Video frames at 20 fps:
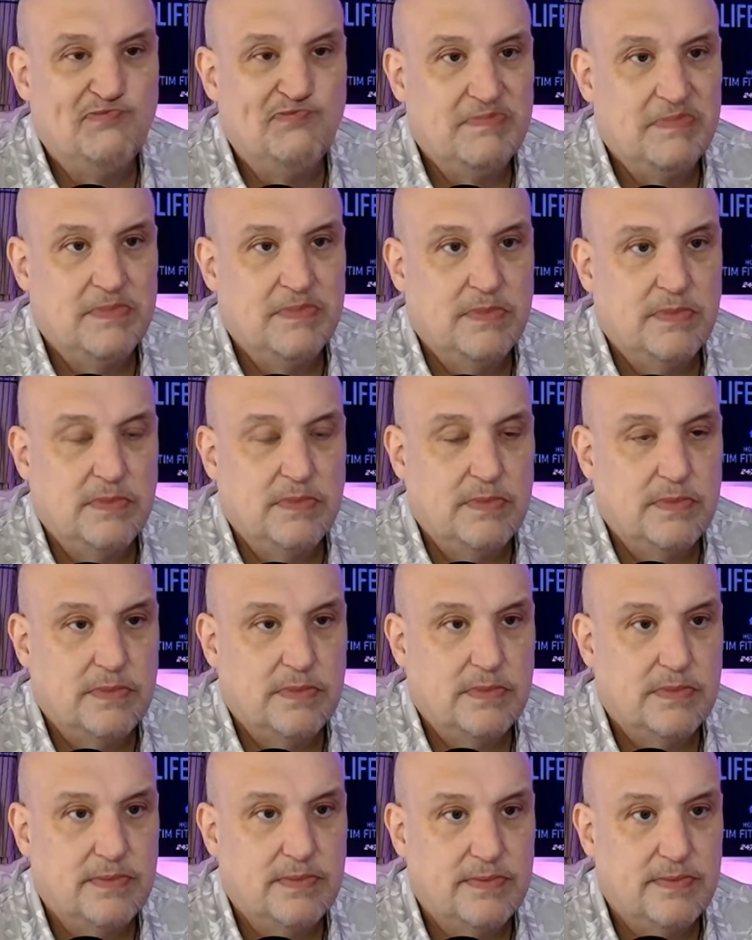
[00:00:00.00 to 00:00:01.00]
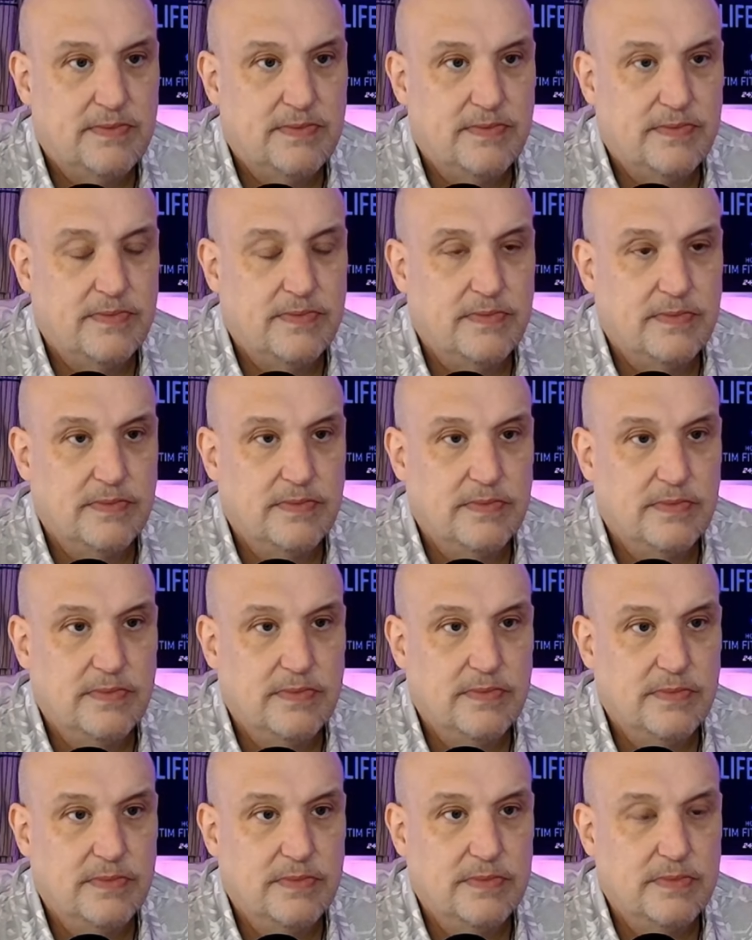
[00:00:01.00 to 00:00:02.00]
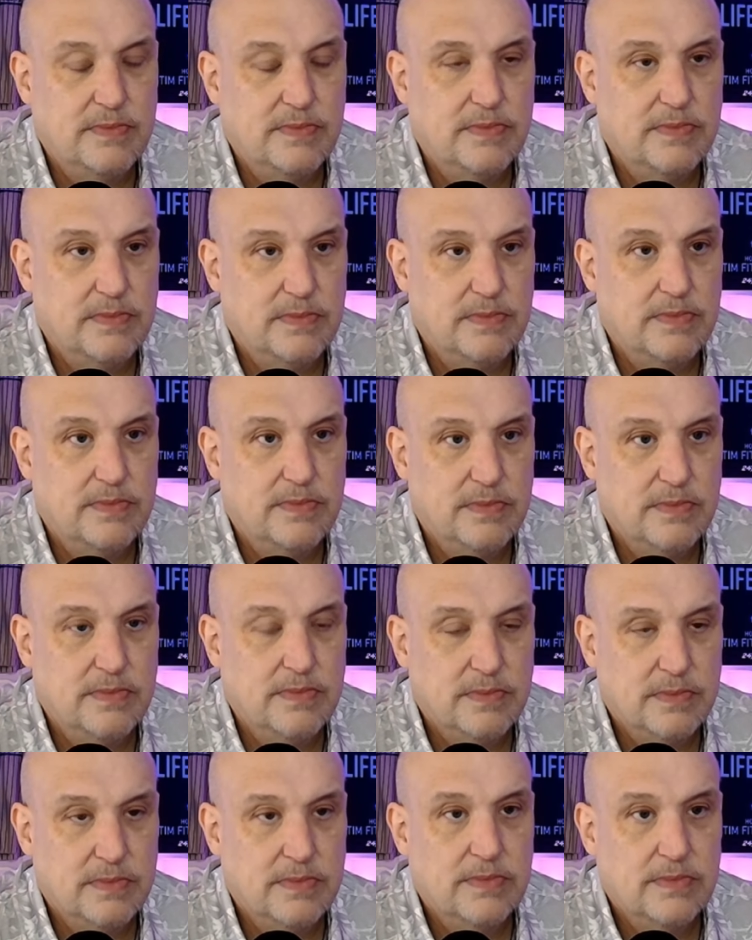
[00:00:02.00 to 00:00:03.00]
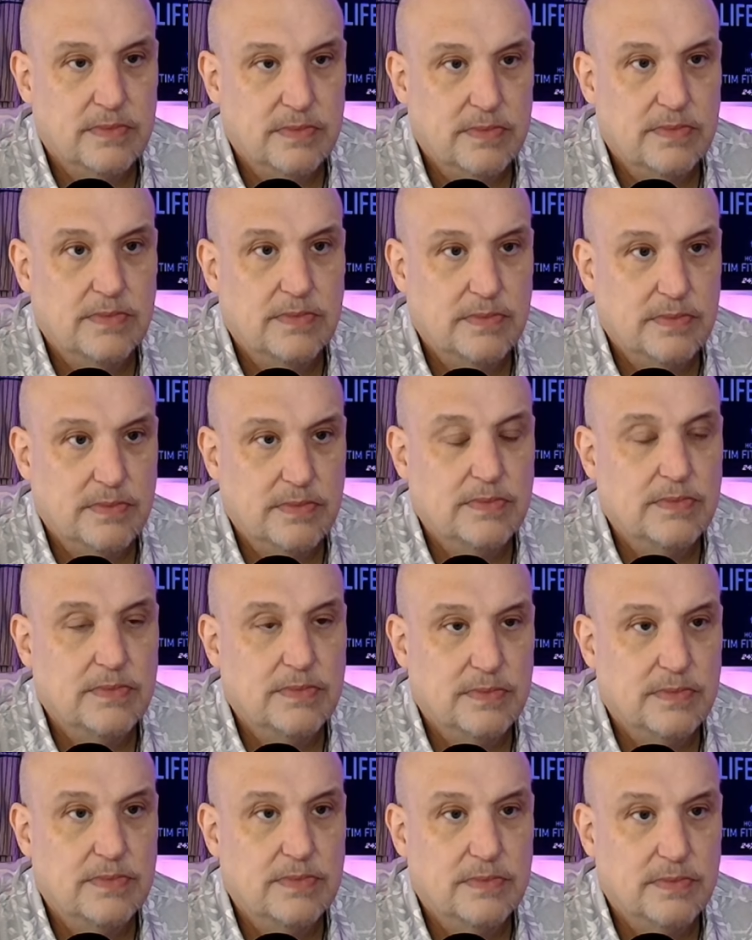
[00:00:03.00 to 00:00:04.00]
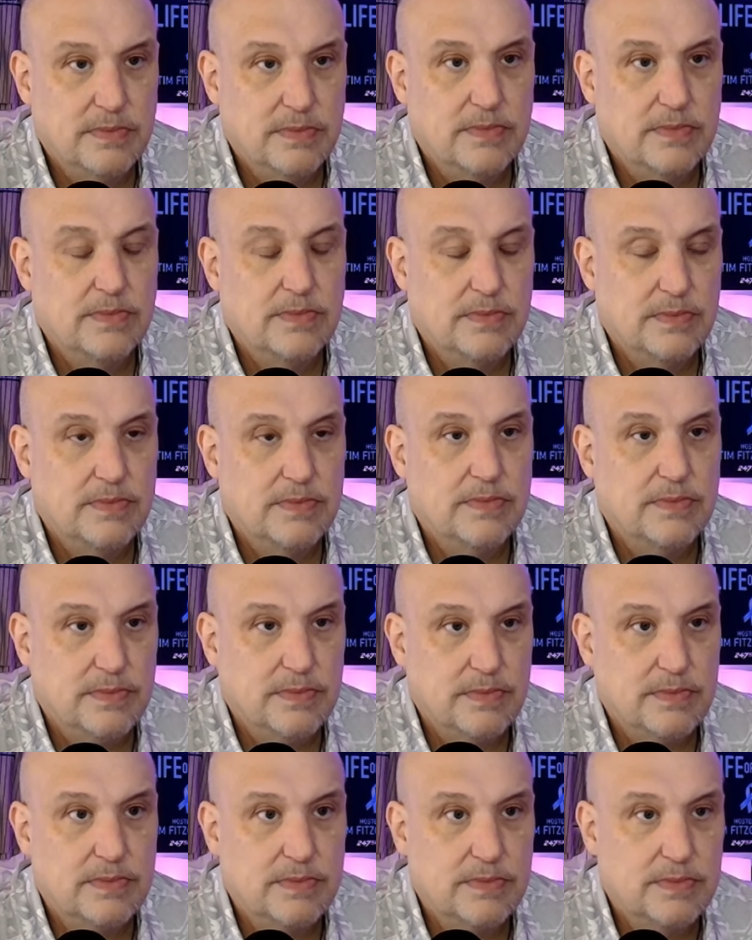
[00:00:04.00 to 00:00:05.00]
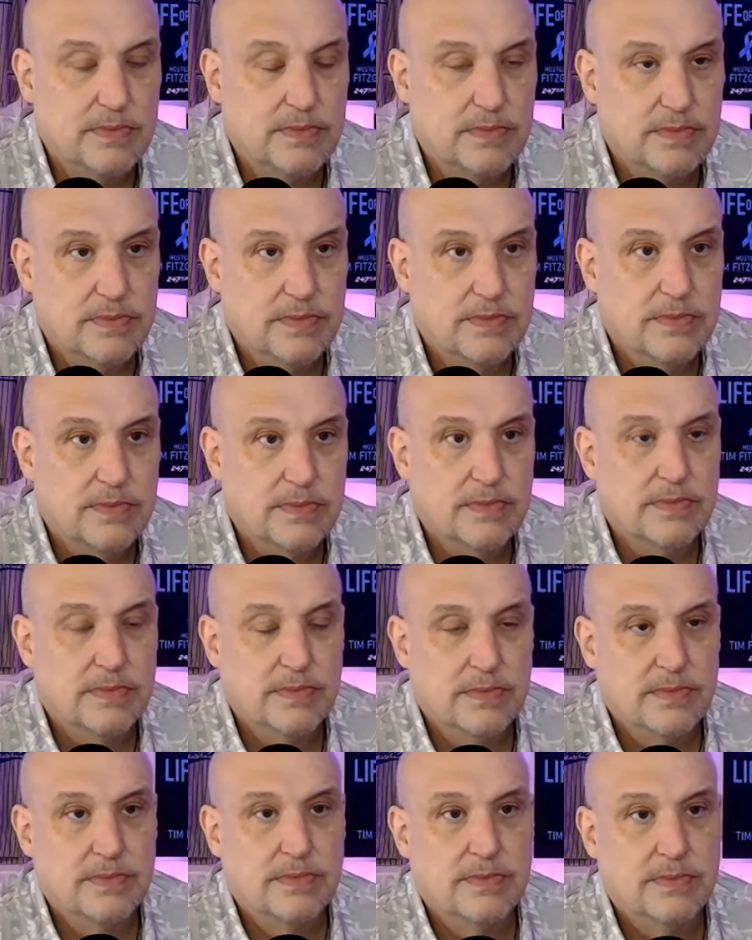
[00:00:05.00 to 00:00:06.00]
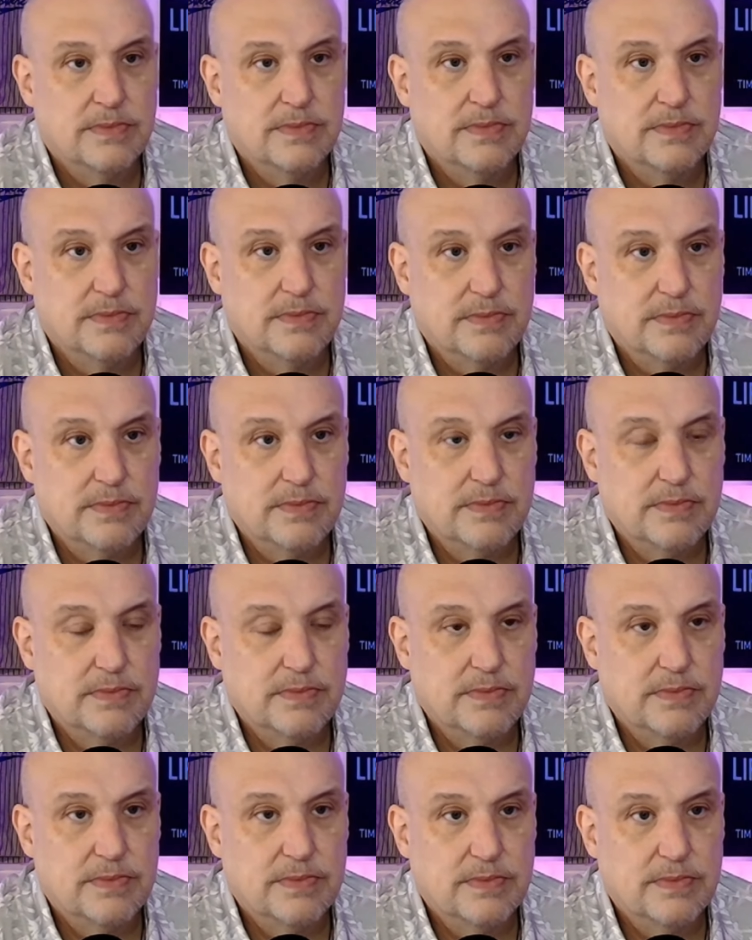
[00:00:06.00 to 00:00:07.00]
[no speech]